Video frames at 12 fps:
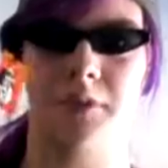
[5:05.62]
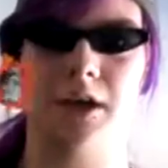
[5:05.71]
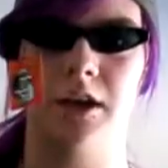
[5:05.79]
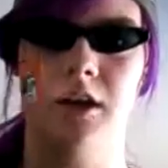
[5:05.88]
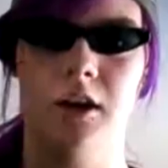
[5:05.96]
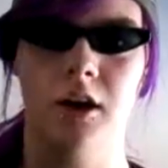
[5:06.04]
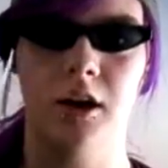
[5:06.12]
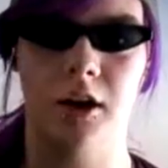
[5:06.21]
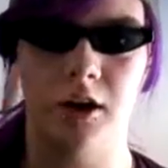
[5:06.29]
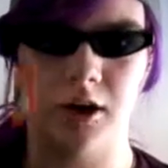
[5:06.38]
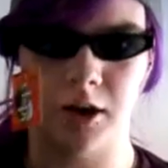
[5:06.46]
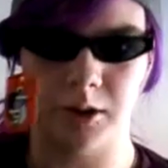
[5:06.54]
a spy.
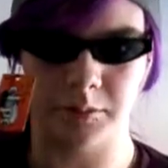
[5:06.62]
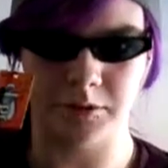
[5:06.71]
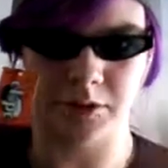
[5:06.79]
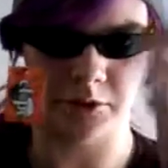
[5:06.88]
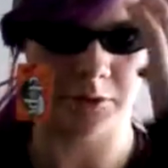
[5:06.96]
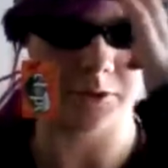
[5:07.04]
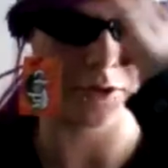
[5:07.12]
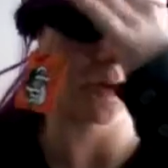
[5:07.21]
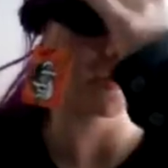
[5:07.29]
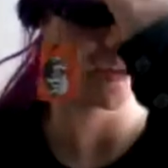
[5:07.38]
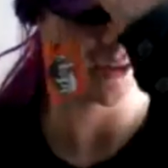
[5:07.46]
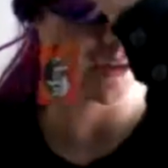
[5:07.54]
Oh, I'm so
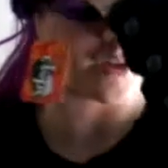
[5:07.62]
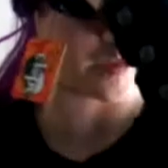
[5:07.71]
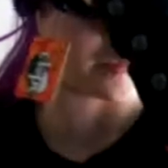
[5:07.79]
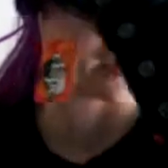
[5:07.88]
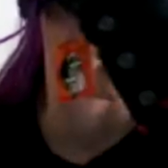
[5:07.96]
cool. I'm